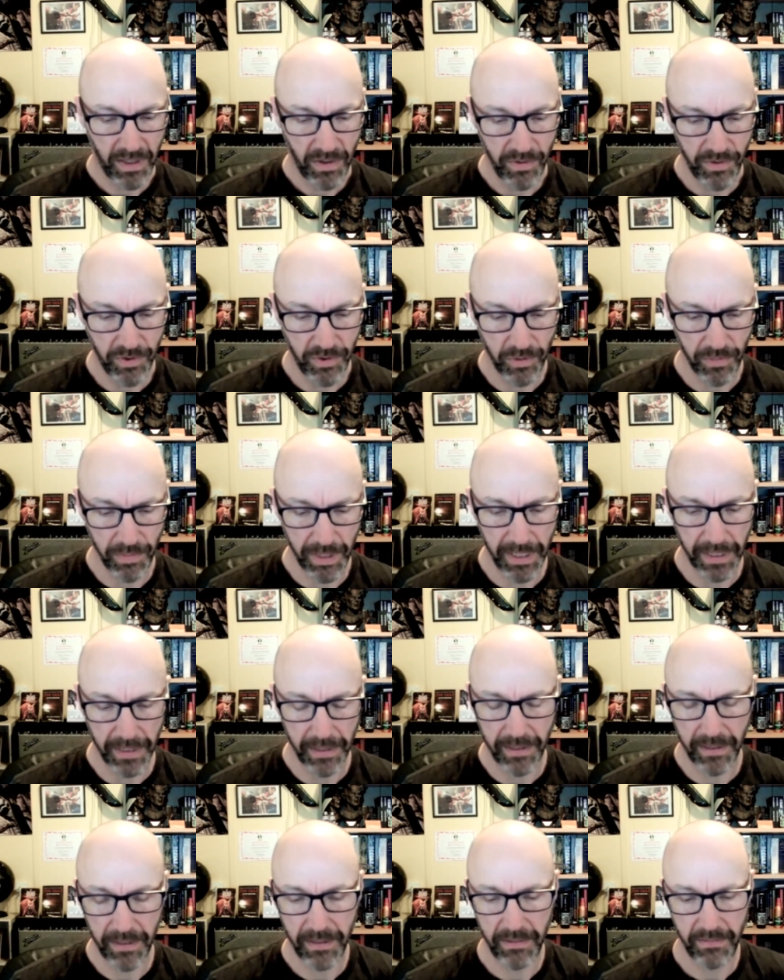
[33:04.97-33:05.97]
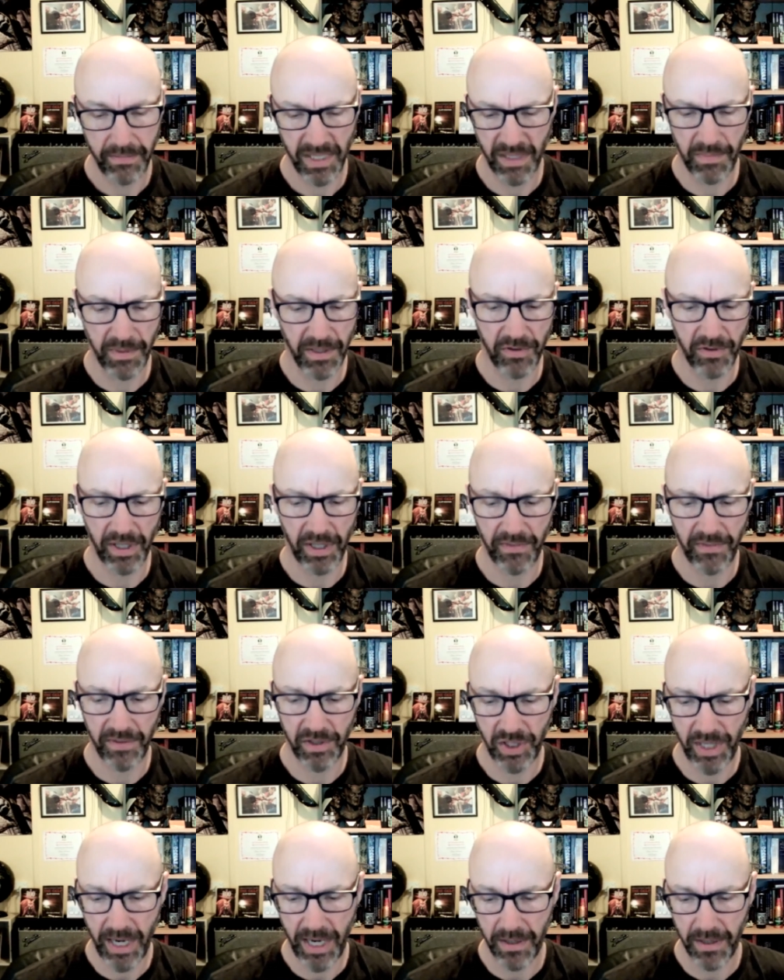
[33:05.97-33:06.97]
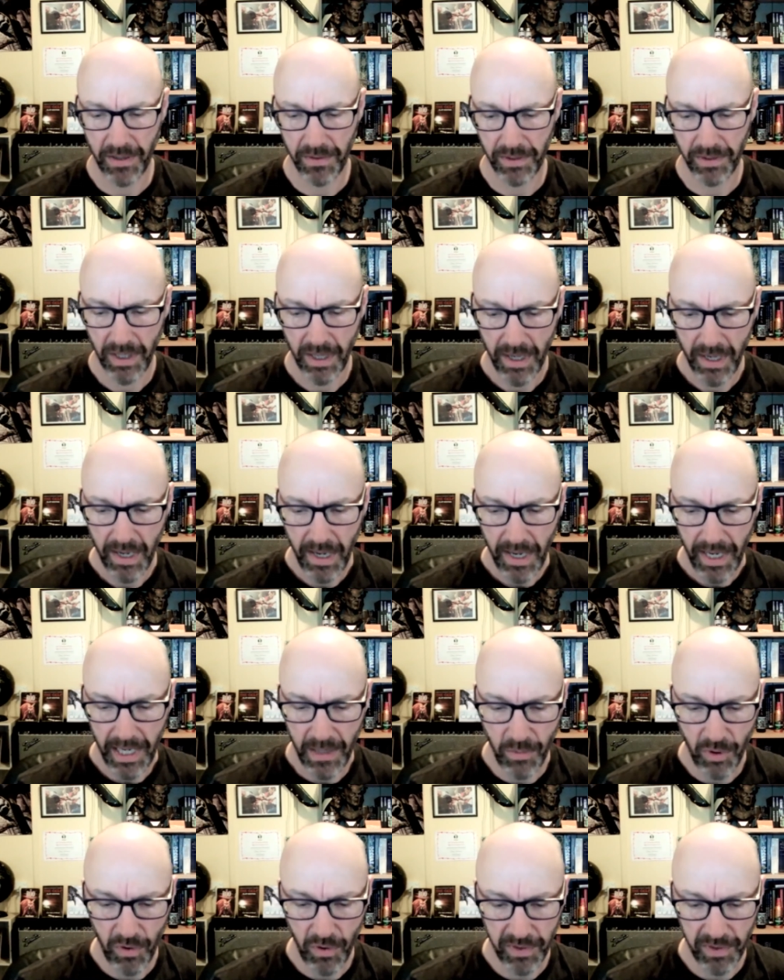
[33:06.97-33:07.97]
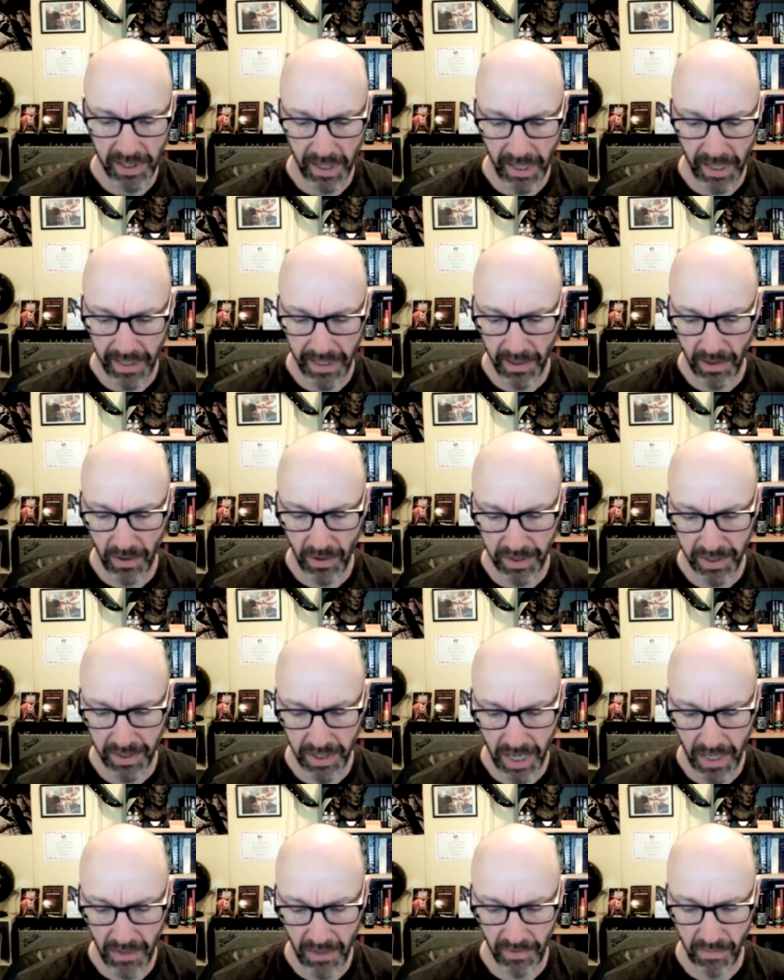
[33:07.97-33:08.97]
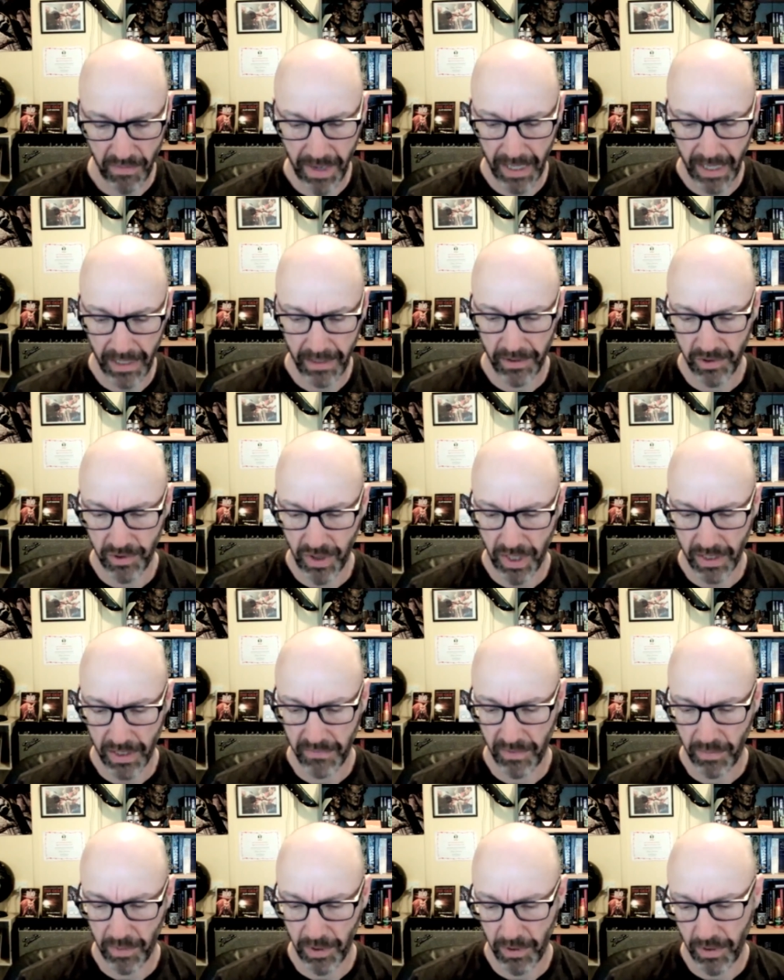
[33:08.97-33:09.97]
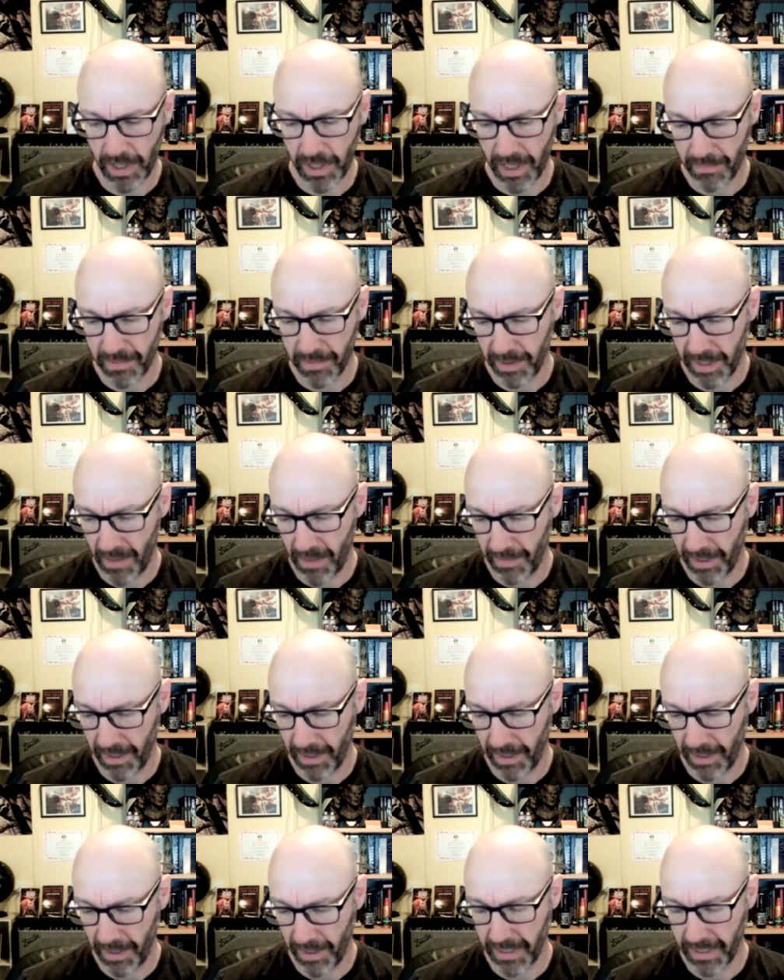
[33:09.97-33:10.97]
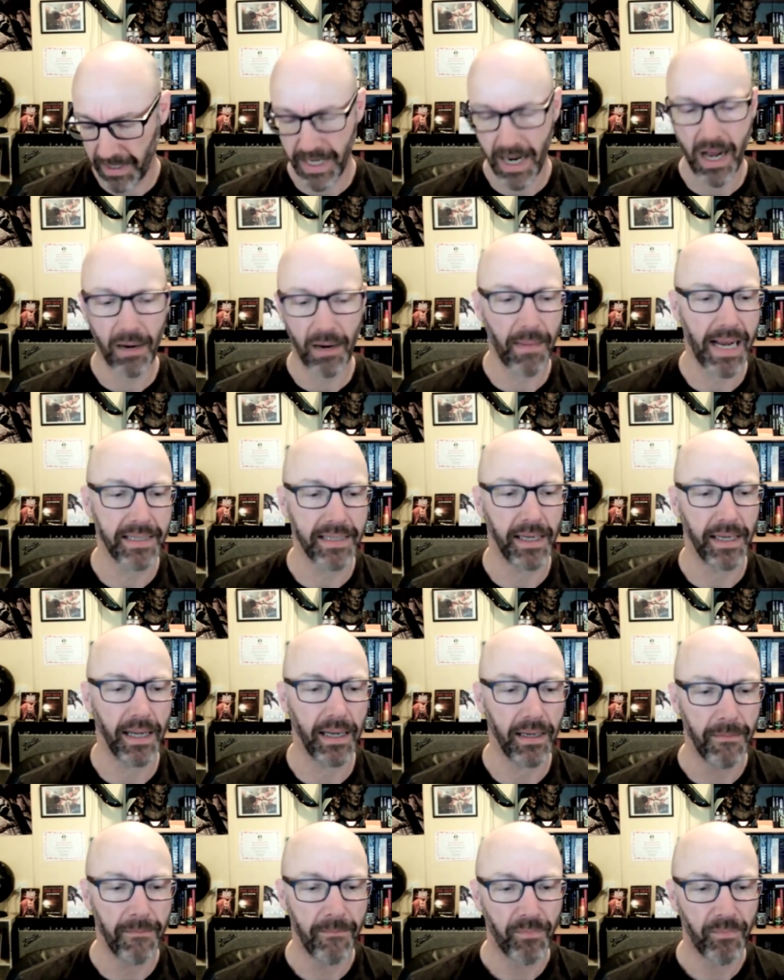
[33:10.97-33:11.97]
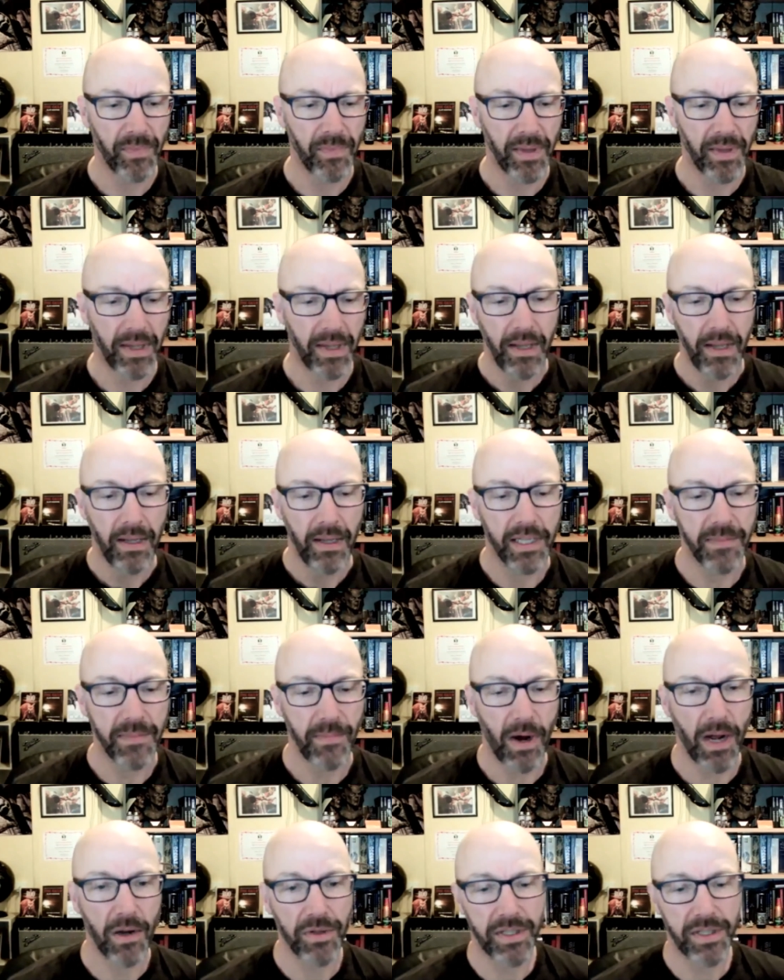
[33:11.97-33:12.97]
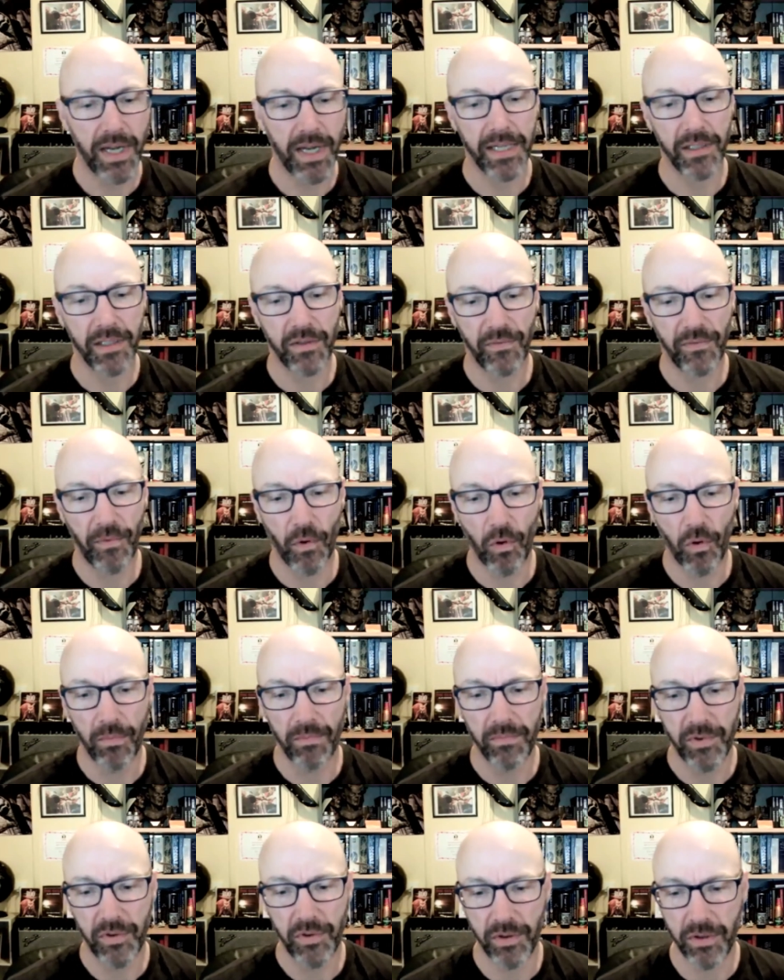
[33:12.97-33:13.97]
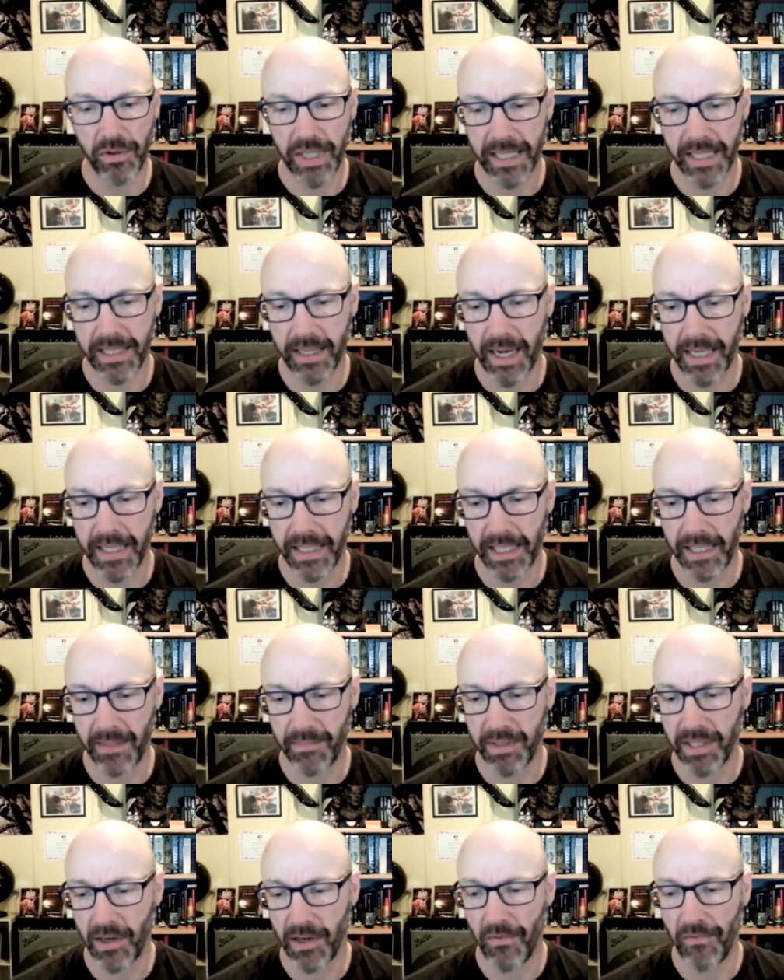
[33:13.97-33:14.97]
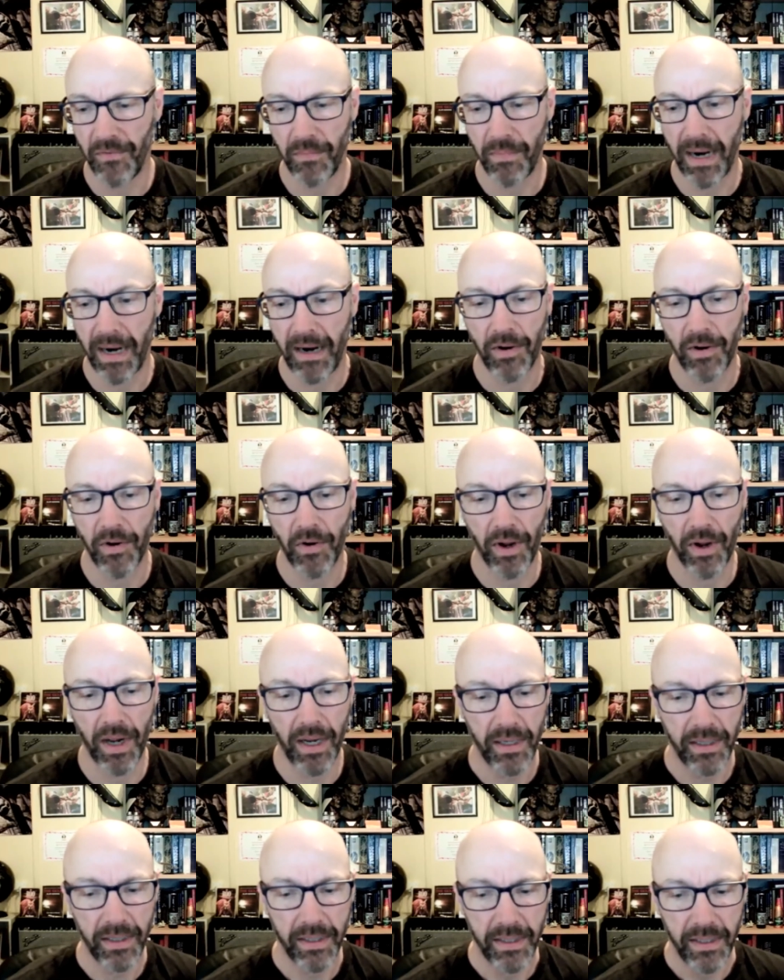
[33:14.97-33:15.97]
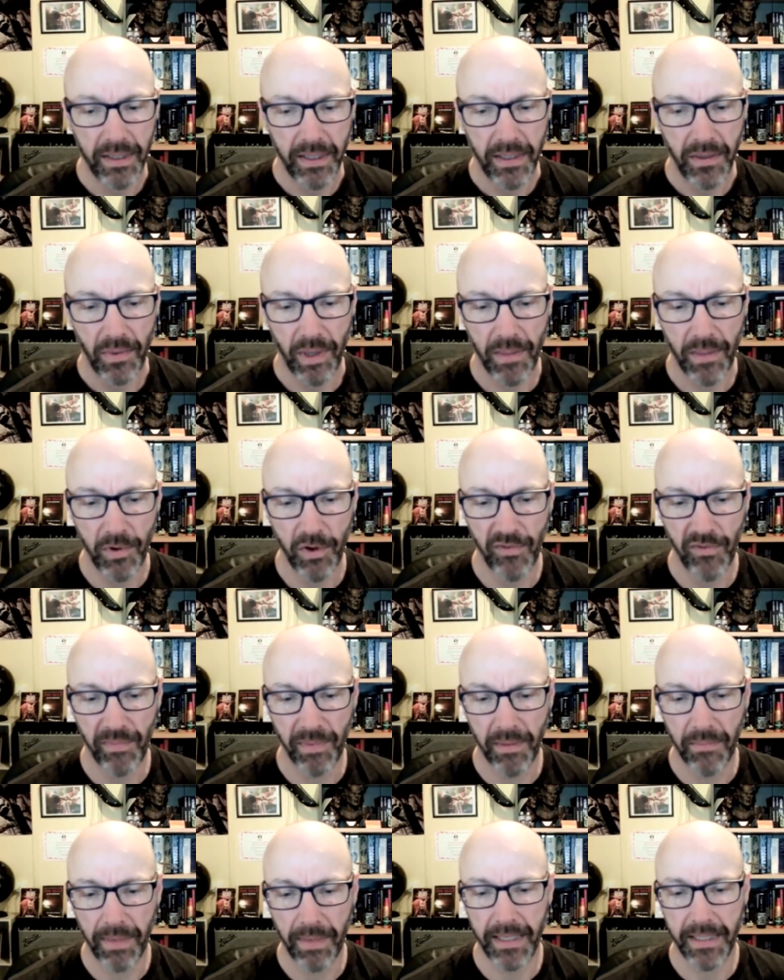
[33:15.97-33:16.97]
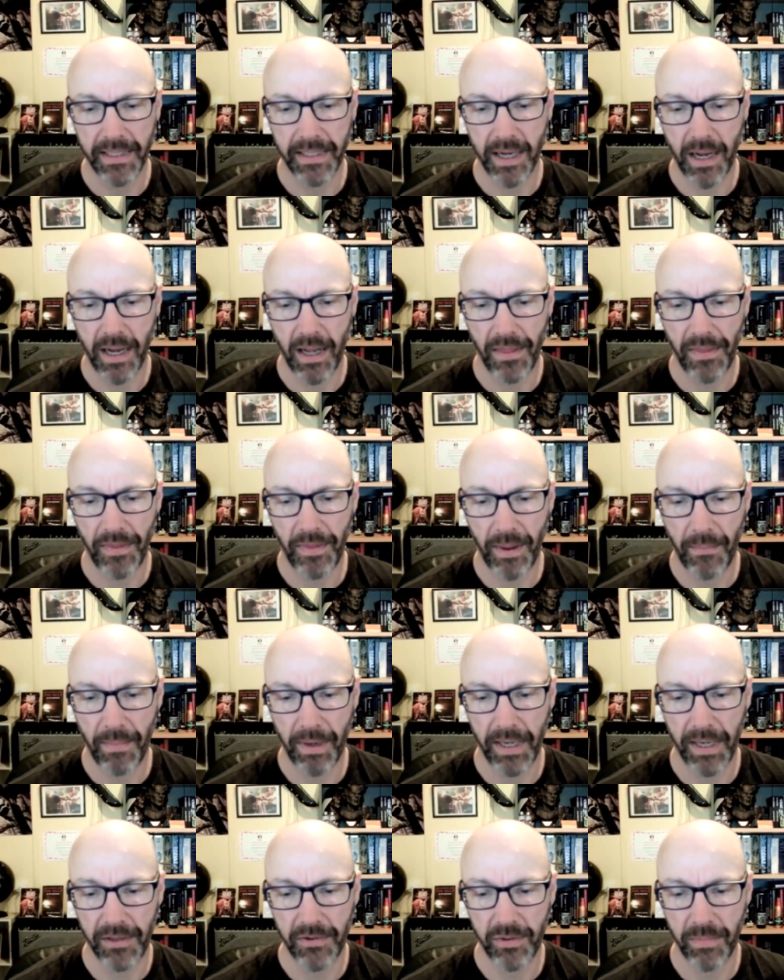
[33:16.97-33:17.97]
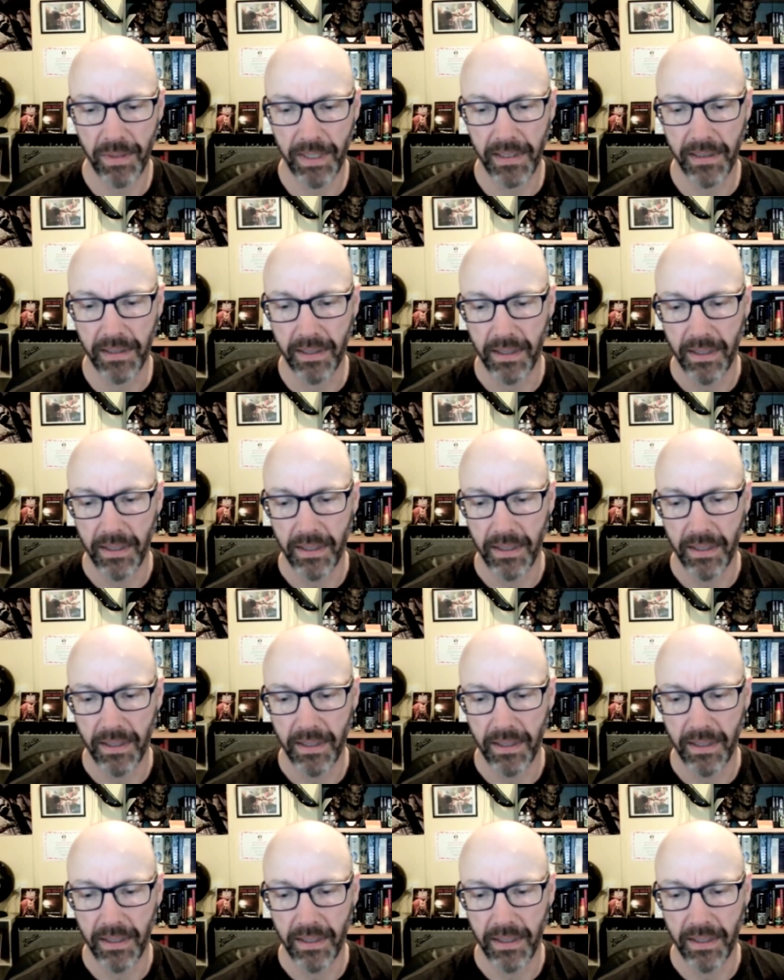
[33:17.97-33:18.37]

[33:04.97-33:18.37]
Drew blinked. Must be a trick of the shadows. He moved slightly and lost sight of the man, the trunks of the blue gums becoming a dark mass again. A smile started to form, Drew chastising himself for paranoia, when movement made his heart thump an extra beat.